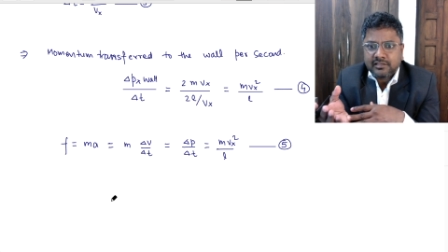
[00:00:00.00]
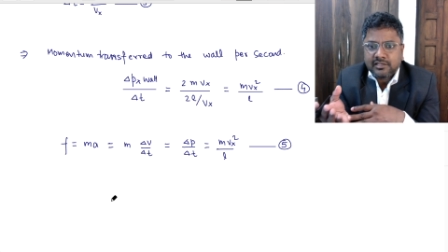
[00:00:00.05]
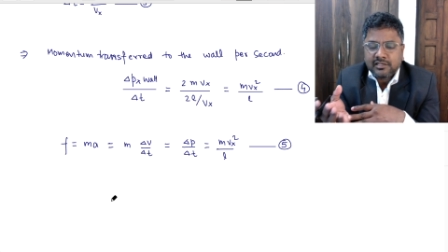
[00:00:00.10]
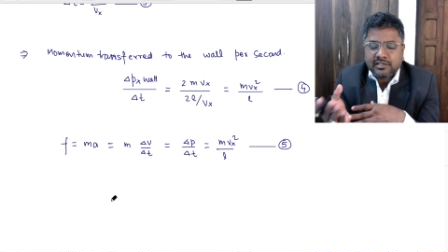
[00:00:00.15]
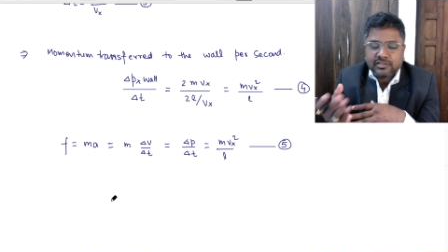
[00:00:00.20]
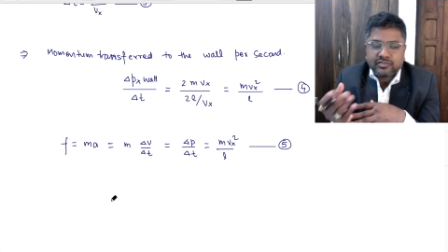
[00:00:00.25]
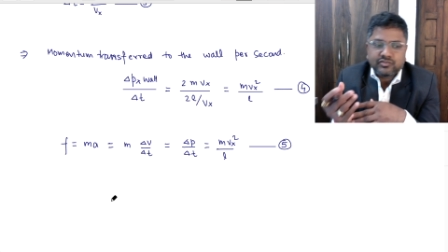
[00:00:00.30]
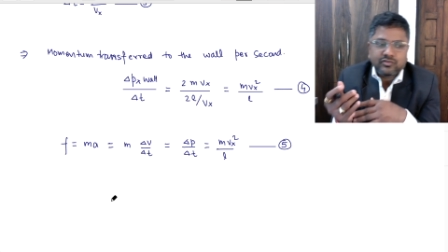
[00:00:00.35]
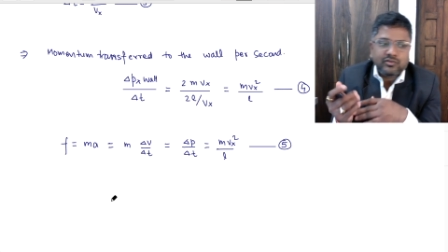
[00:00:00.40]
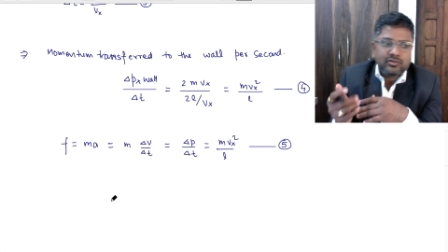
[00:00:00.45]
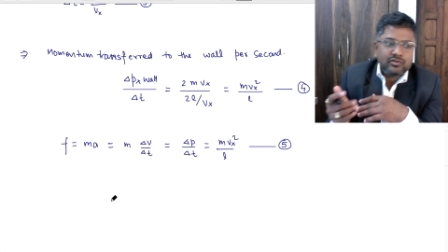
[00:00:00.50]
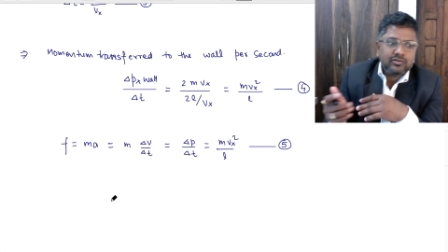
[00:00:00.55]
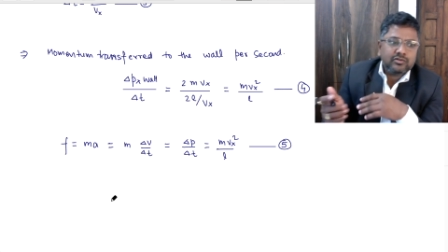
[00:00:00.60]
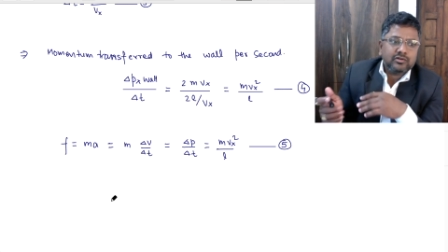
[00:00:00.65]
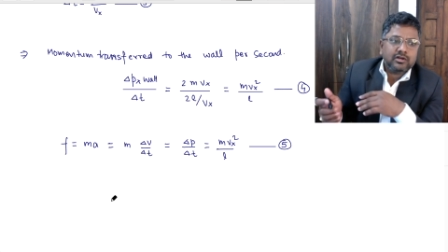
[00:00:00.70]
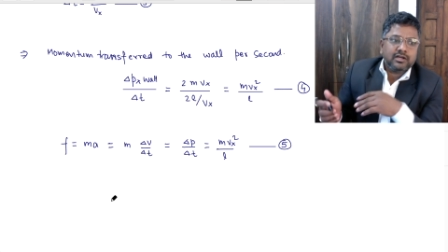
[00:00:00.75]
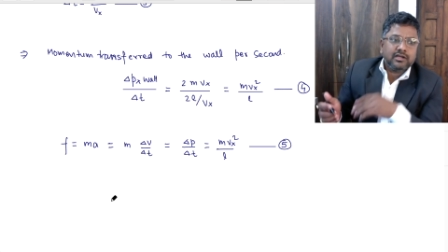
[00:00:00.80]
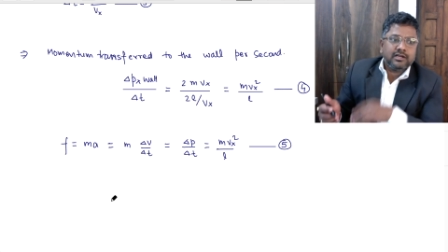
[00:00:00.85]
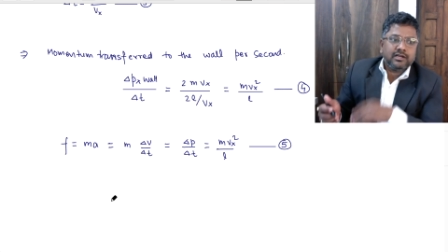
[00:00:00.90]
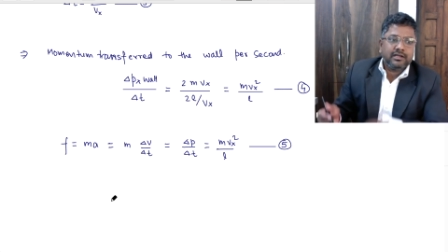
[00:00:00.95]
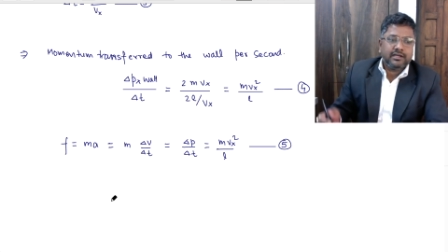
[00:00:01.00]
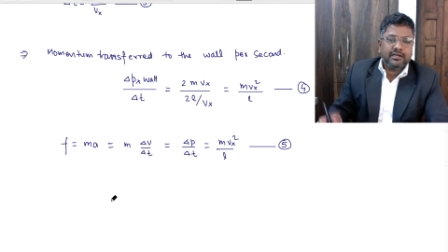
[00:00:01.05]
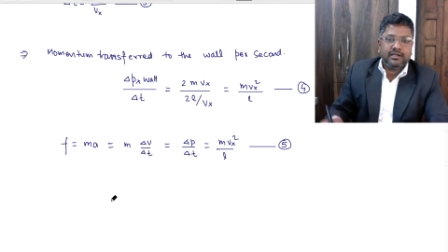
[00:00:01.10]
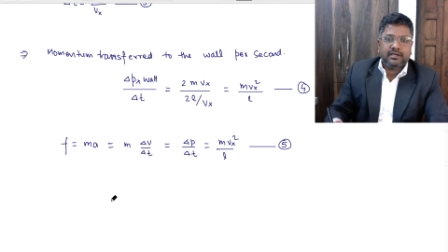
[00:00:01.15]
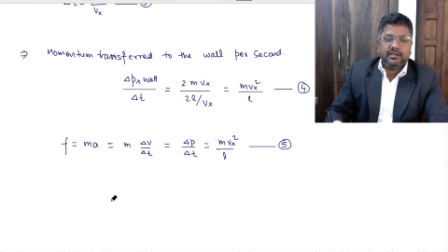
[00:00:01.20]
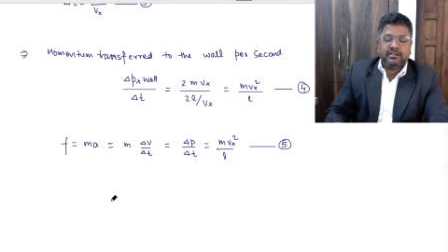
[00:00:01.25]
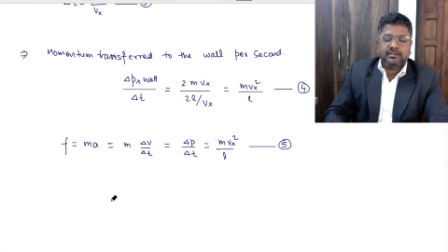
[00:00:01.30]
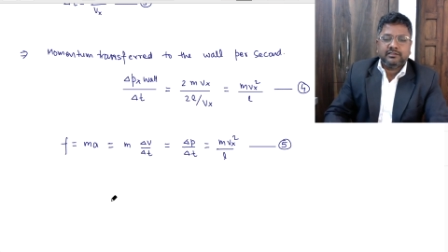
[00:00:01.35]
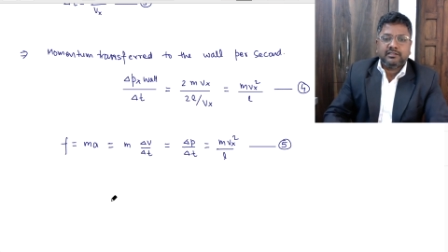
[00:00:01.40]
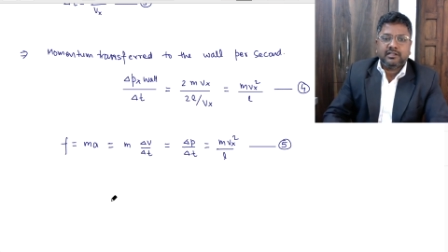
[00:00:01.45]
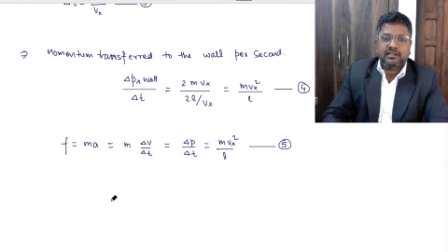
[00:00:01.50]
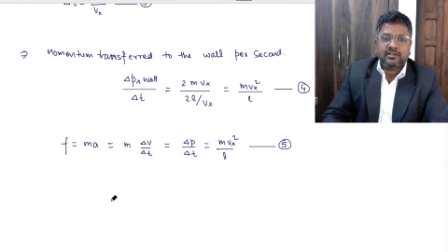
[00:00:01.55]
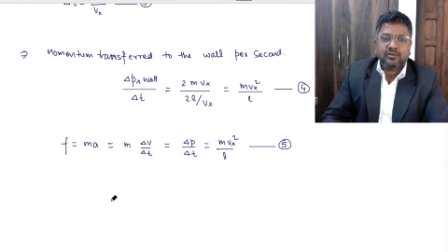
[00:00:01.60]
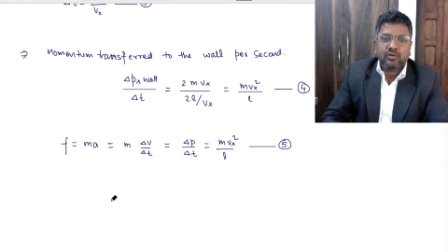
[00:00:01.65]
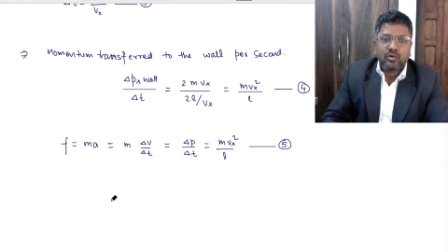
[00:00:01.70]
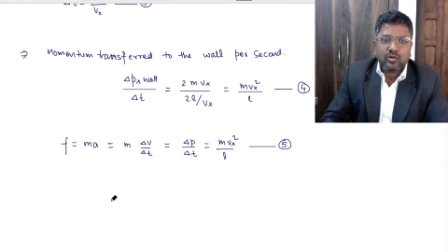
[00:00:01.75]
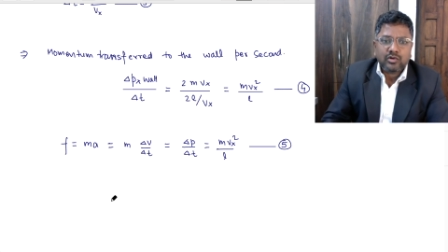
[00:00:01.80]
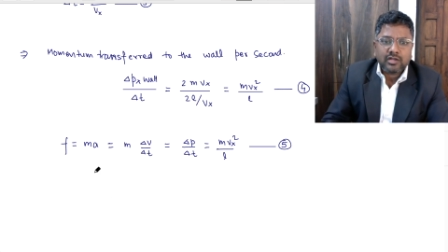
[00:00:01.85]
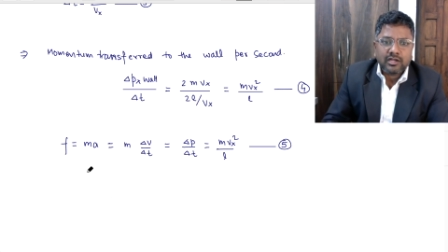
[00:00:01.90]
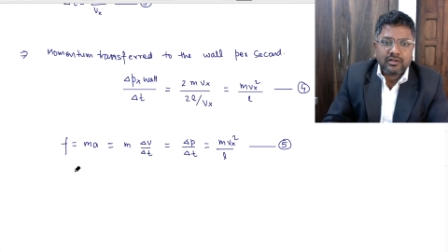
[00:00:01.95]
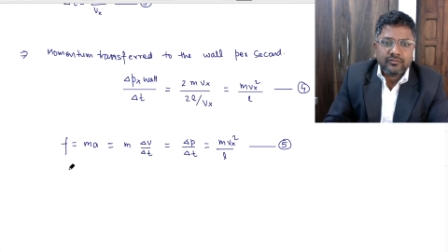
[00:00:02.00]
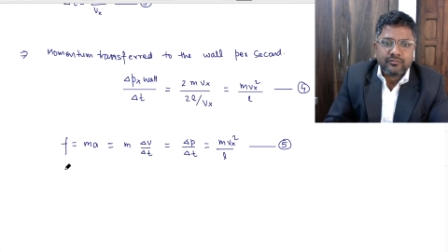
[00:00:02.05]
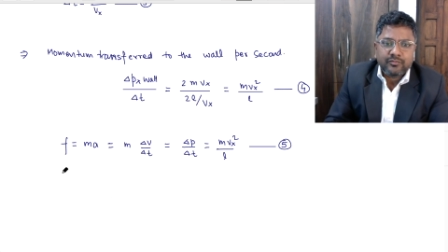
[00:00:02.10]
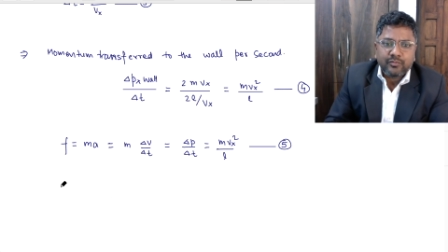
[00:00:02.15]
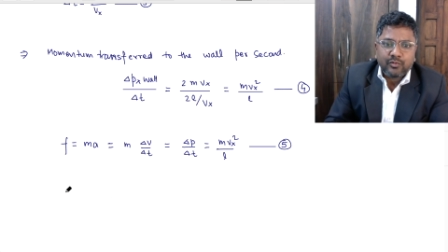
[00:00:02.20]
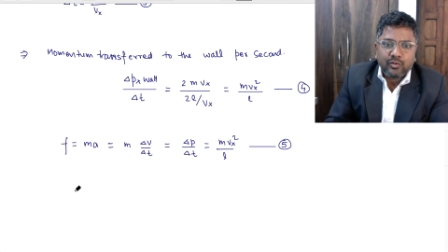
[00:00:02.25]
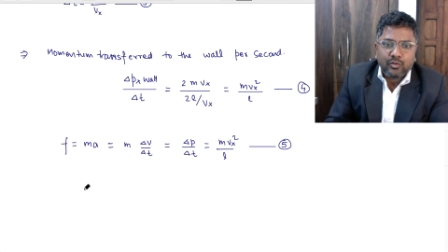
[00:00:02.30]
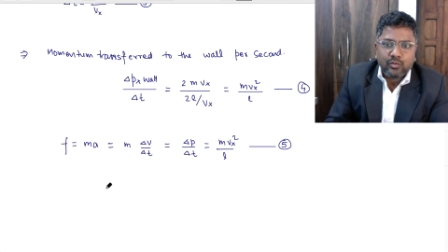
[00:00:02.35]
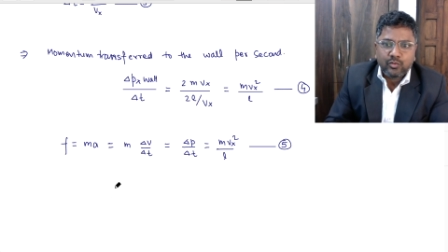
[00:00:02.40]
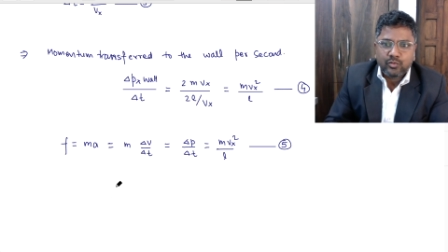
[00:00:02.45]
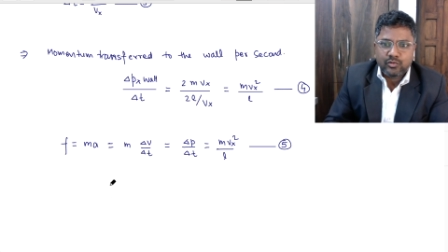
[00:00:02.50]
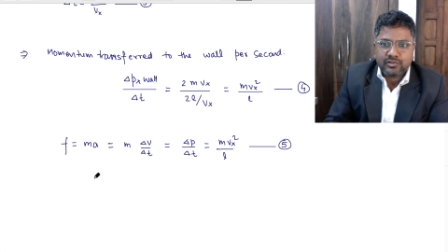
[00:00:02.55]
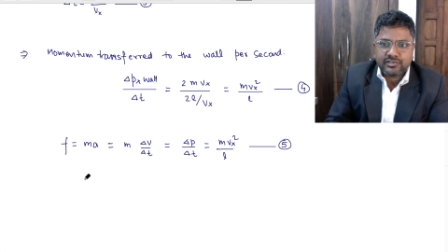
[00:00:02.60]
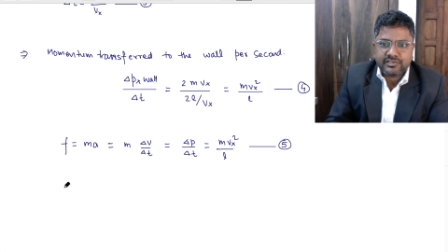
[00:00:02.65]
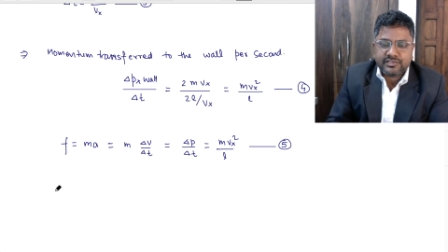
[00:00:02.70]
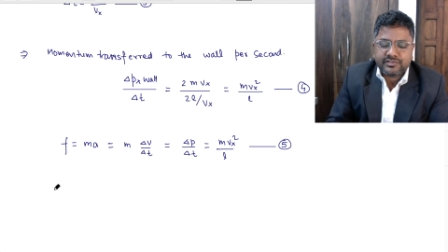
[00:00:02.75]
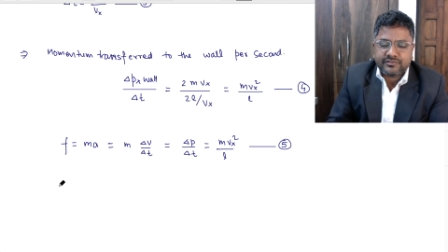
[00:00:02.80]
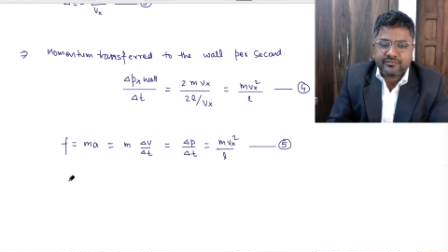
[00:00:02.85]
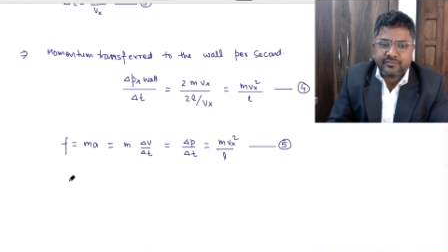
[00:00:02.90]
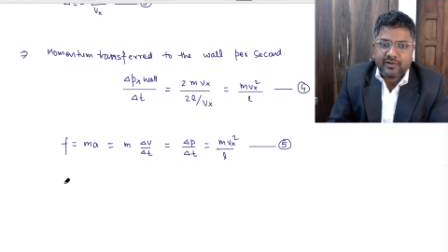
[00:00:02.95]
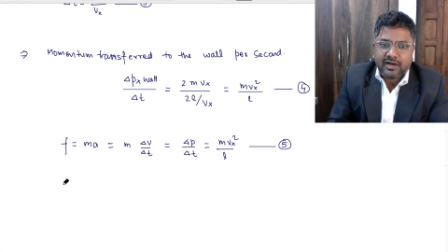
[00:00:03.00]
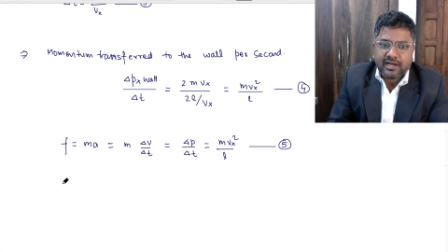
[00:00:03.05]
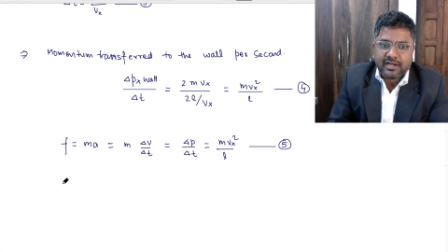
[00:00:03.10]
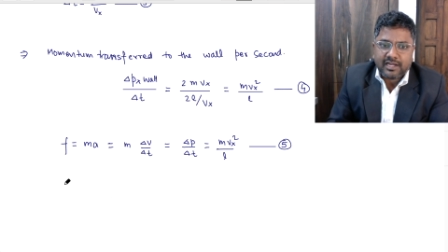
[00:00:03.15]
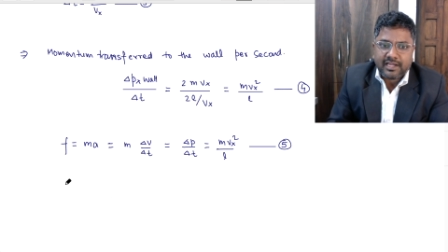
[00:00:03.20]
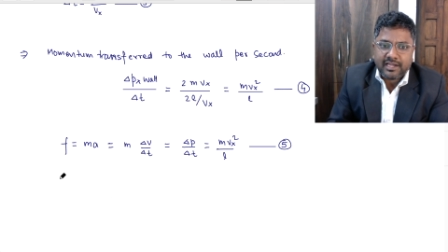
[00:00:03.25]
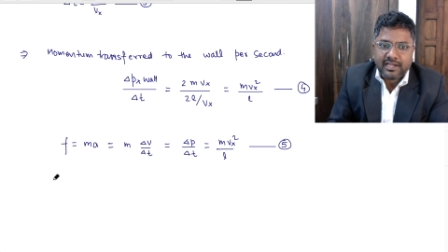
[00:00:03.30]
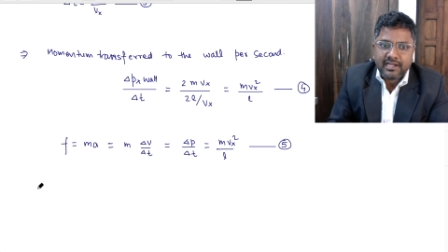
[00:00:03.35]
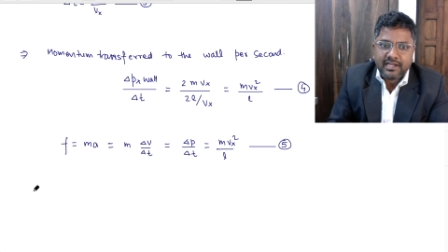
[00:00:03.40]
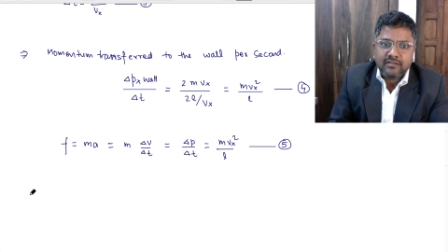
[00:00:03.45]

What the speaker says: So the total force for n